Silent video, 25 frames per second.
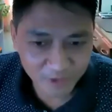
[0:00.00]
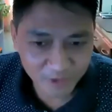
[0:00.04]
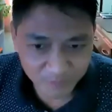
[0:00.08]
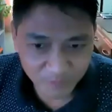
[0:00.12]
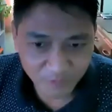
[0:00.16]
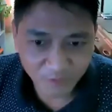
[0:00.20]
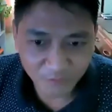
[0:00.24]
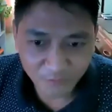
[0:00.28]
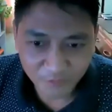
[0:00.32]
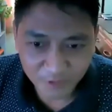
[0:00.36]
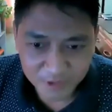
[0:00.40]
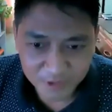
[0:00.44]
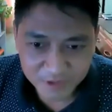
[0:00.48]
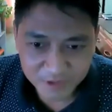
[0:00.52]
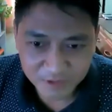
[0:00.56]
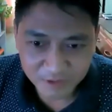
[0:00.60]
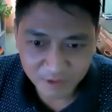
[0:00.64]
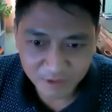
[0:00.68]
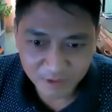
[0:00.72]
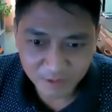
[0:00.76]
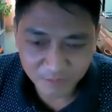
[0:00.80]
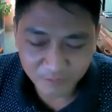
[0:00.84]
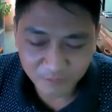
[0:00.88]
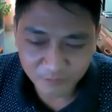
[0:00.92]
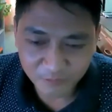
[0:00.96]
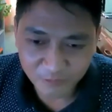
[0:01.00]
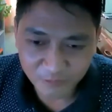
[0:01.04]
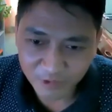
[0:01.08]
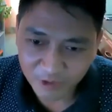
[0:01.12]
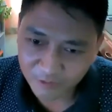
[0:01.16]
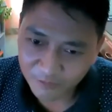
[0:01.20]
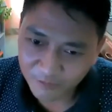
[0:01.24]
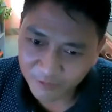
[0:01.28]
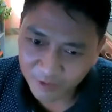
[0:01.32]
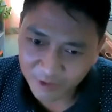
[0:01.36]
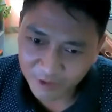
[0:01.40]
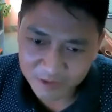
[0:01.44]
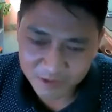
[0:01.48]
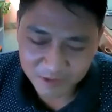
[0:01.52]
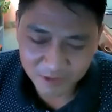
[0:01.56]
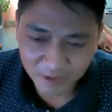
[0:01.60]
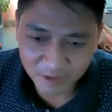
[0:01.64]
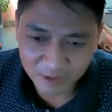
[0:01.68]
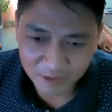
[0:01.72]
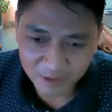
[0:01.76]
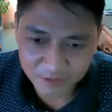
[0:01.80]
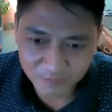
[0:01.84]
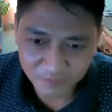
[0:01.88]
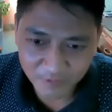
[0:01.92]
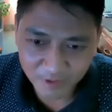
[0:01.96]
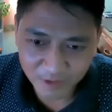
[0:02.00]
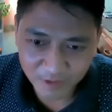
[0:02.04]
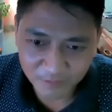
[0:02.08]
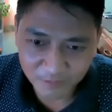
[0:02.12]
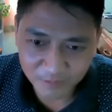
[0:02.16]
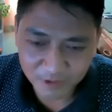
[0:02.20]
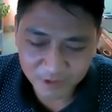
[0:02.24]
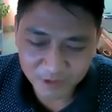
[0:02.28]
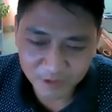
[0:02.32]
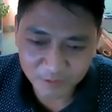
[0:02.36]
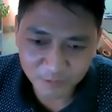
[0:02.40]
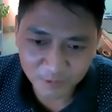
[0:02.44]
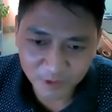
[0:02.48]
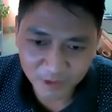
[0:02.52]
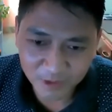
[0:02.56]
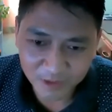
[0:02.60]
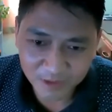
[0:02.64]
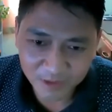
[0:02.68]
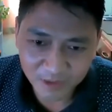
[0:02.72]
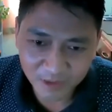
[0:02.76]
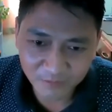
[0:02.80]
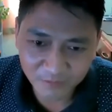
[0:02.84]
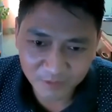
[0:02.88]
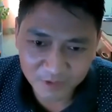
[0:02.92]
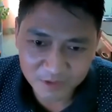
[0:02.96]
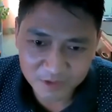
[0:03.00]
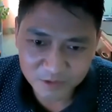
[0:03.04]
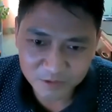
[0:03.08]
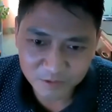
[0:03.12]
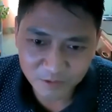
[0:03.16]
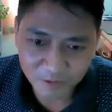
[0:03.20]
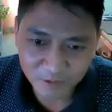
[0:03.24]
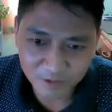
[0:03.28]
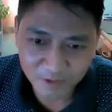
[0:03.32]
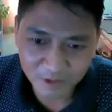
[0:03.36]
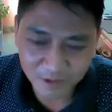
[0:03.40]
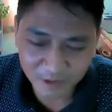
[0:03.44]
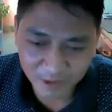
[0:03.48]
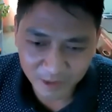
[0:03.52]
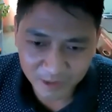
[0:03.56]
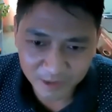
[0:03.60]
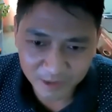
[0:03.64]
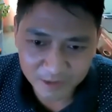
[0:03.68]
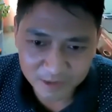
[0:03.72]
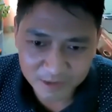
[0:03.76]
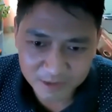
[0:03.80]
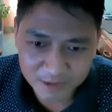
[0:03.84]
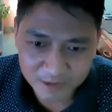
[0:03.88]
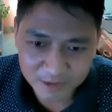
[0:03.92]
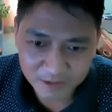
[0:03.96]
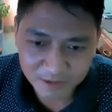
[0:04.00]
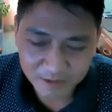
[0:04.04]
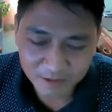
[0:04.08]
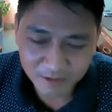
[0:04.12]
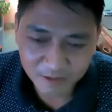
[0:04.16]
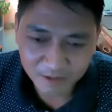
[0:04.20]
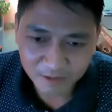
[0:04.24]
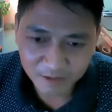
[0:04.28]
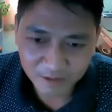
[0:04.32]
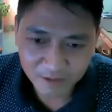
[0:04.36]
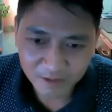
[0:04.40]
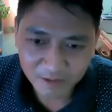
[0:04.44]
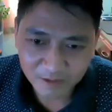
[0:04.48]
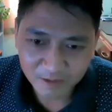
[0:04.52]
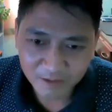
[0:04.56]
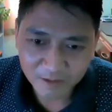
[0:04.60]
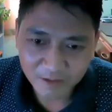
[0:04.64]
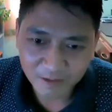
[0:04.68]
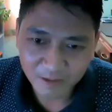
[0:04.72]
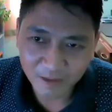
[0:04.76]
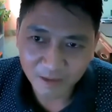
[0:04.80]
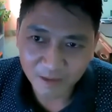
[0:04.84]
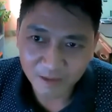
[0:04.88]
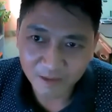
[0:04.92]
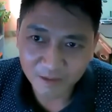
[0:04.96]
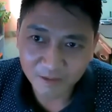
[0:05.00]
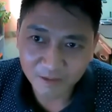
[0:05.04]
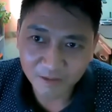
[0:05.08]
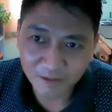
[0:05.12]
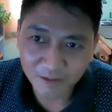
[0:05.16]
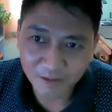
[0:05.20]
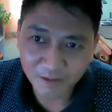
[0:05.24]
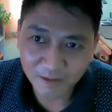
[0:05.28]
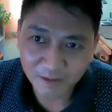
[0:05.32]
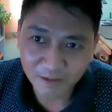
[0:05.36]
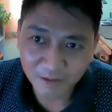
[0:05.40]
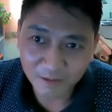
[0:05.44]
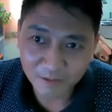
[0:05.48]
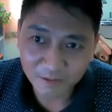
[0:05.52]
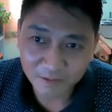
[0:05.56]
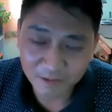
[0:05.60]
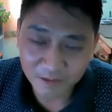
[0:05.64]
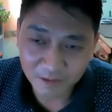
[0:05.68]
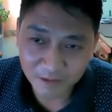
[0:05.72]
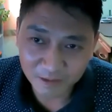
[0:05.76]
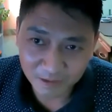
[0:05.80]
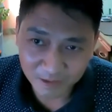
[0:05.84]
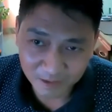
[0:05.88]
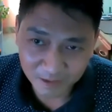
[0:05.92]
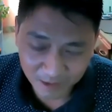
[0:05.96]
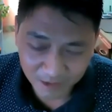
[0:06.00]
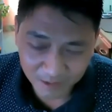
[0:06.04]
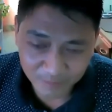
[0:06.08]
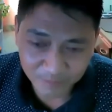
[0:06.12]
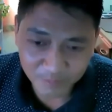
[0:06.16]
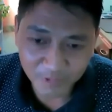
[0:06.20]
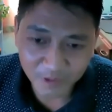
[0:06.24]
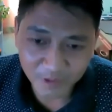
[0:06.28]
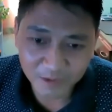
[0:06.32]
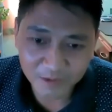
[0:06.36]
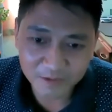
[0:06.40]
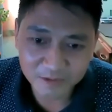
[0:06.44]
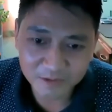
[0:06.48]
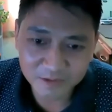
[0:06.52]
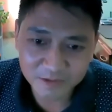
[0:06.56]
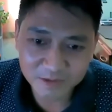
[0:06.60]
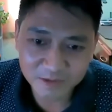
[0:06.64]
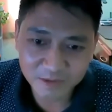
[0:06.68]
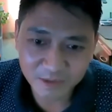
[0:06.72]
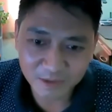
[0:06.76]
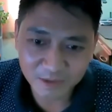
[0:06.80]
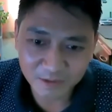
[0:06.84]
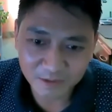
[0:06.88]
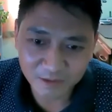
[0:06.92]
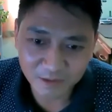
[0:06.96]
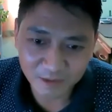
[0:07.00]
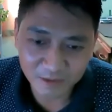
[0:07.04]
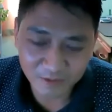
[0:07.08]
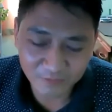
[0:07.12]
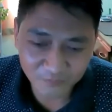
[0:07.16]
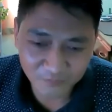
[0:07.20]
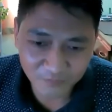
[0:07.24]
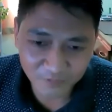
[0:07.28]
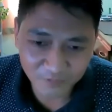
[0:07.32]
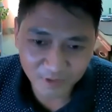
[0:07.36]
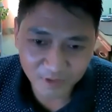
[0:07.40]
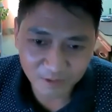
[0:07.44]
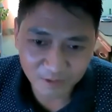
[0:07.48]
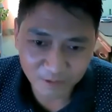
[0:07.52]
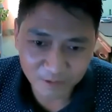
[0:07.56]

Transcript: very professional, and we are very satisfied with the way they have installed the nets and the carpets and the infill.